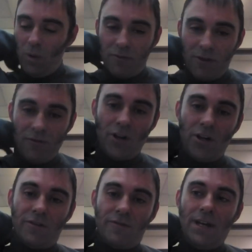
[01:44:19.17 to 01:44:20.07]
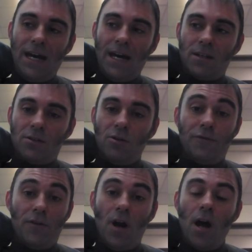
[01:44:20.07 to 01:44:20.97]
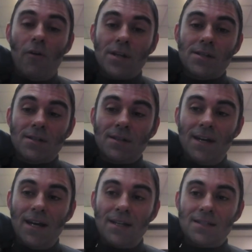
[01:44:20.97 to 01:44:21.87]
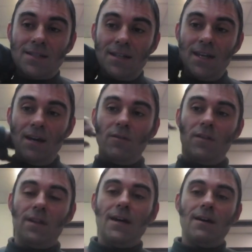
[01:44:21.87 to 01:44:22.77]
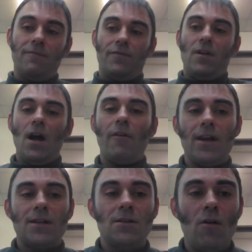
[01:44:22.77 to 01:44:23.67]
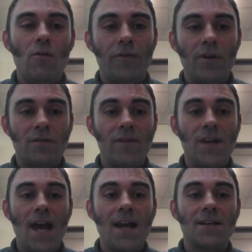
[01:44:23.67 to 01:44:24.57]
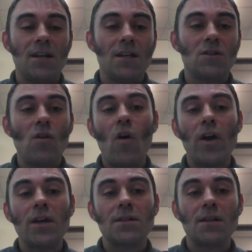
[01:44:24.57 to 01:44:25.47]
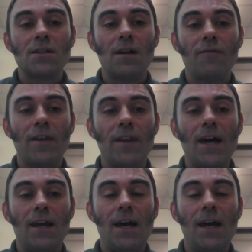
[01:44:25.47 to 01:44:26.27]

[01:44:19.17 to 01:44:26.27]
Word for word: we, have converted uh, two Ferraris, and you know, their Ferrari is known for its V8 and its noise and stuff like that.